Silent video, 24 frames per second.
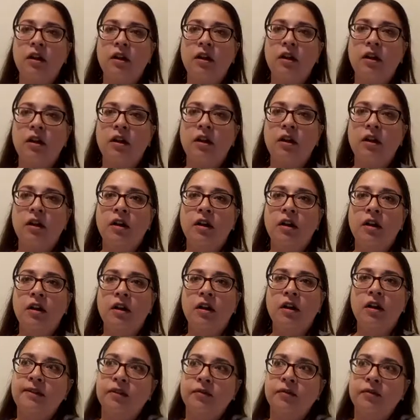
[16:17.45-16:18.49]
So the price
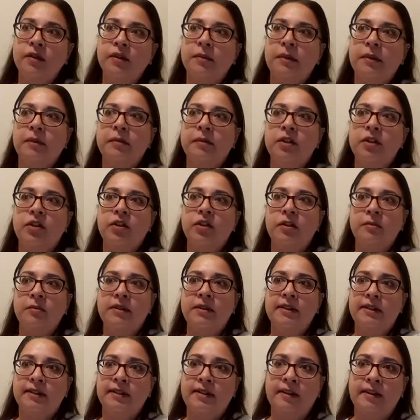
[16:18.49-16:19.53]
of the membership
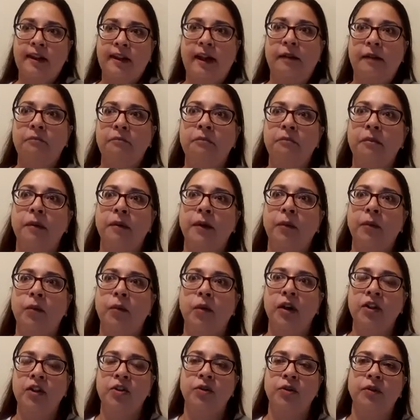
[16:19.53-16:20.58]
is the same, but
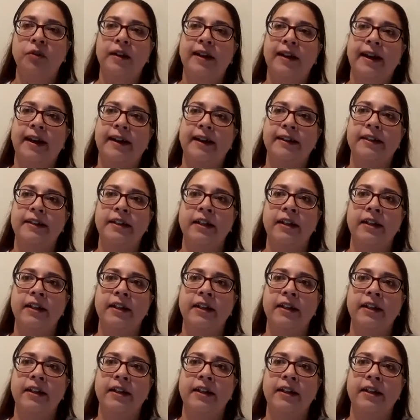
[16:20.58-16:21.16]
what you get